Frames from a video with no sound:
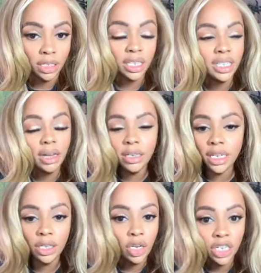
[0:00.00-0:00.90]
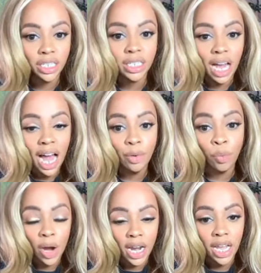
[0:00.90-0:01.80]
The Celtics are just not
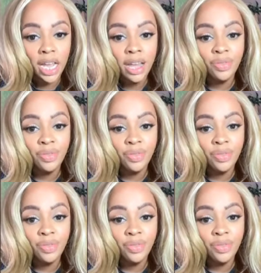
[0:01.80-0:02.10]
ready.